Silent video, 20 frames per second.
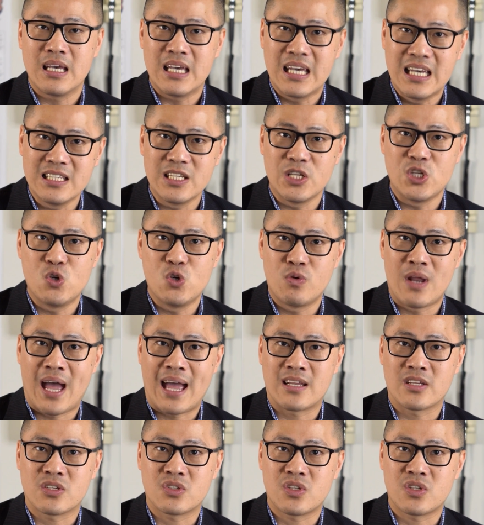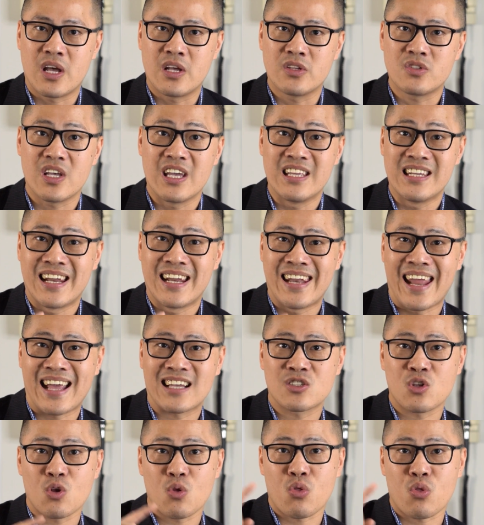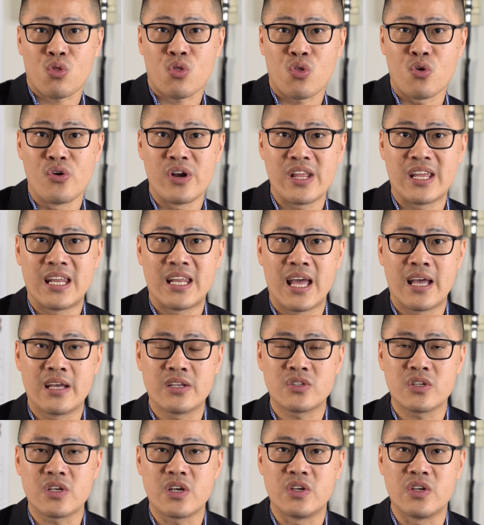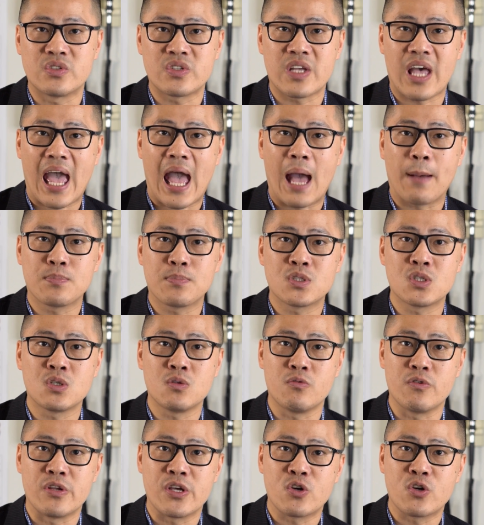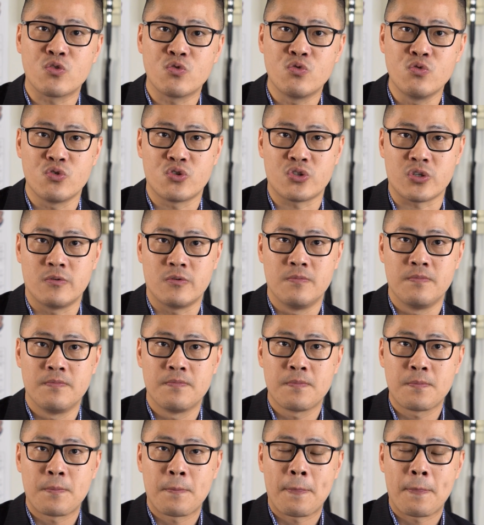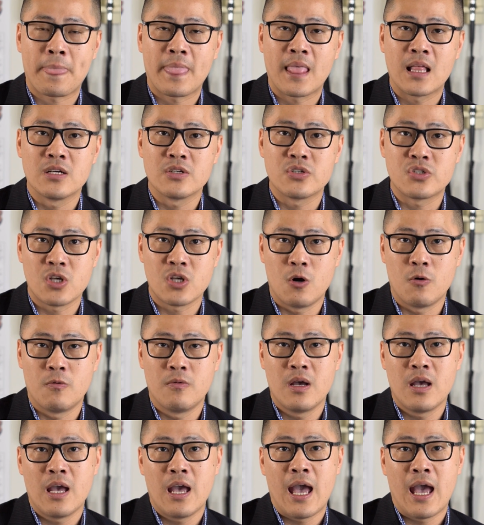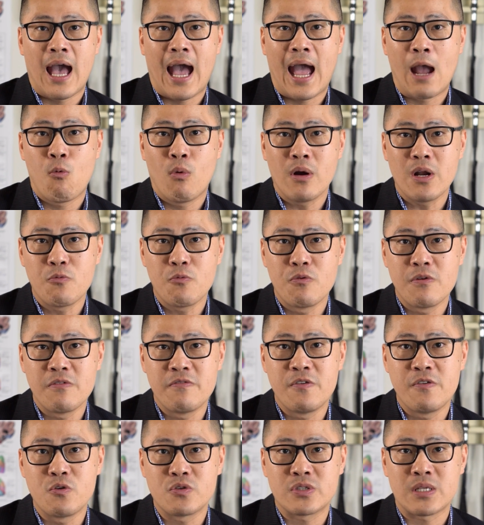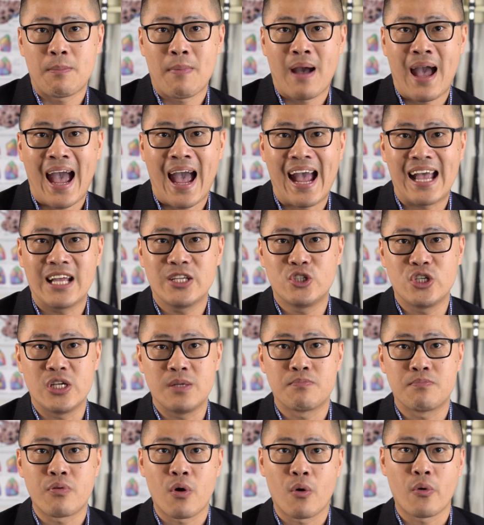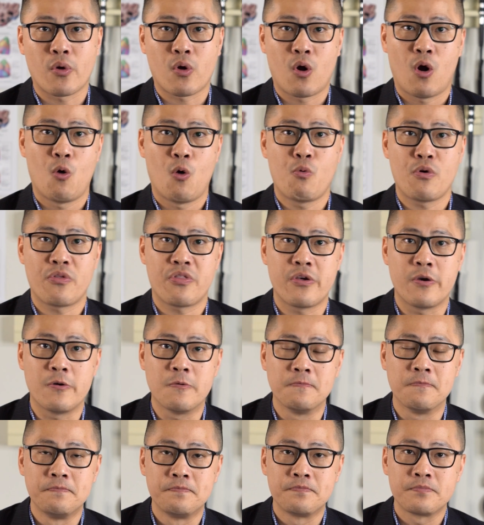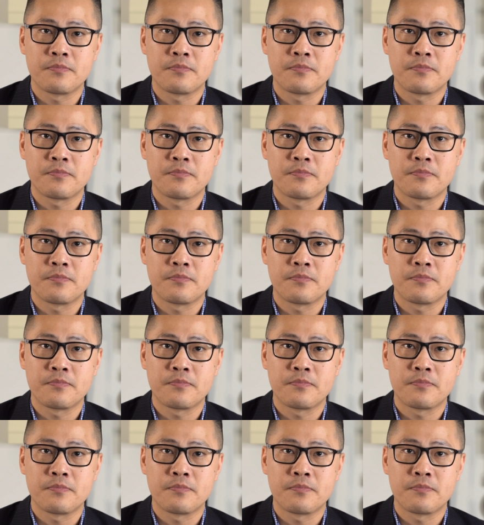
in the United States in the next 30 days is absolutely crucial. So I want to review some hygiene protocol with you.